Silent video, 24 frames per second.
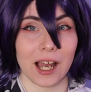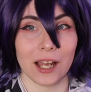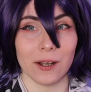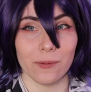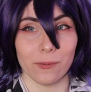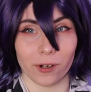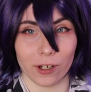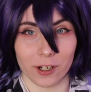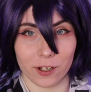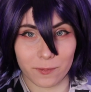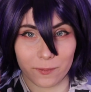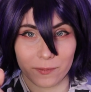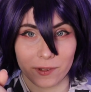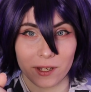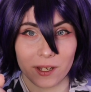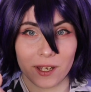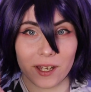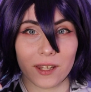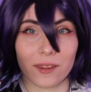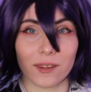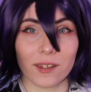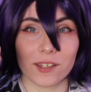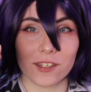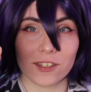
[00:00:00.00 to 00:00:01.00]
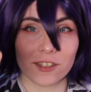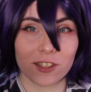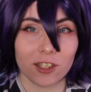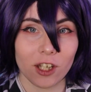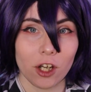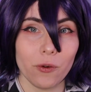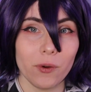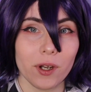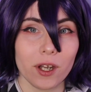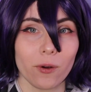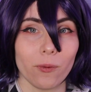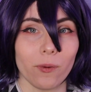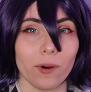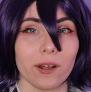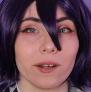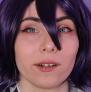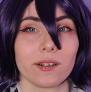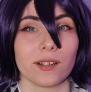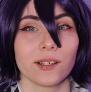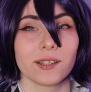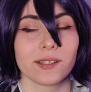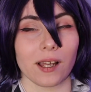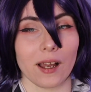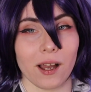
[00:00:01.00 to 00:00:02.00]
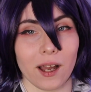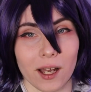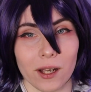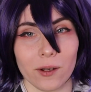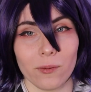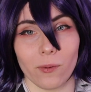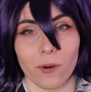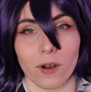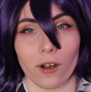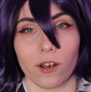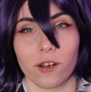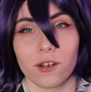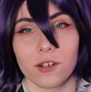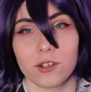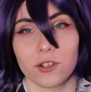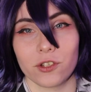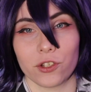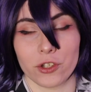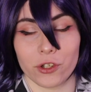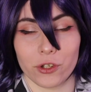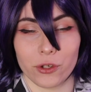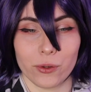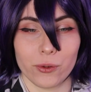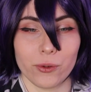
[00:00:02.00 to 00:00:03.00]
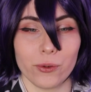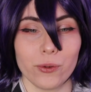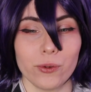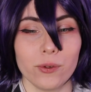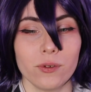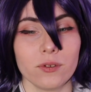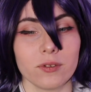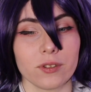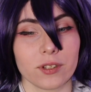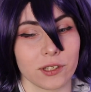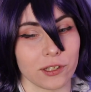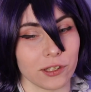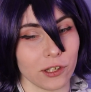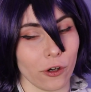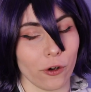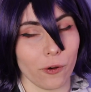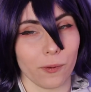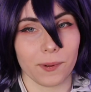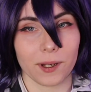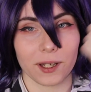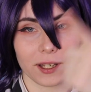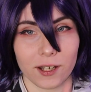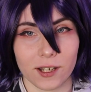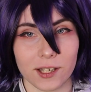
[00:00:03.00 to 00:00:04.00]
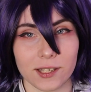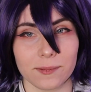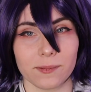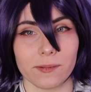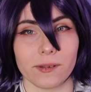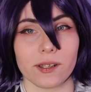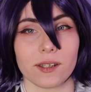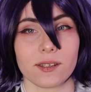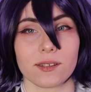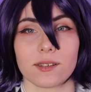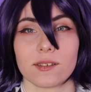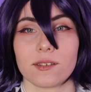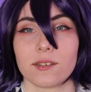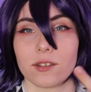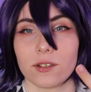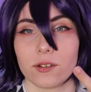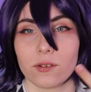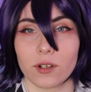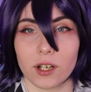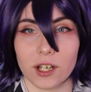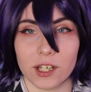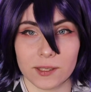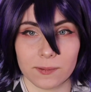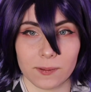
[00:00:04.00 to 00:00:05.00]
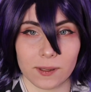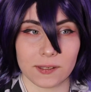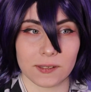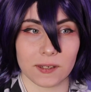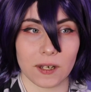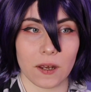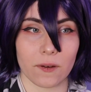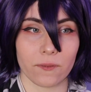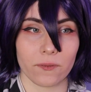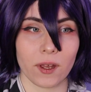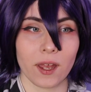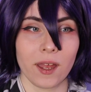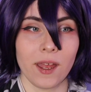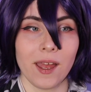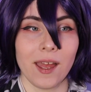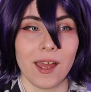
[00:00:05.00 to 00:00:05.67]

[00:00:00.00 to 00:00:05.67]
I want to be in the sewing one because I want to sew my cosplays and do cosplay stuff.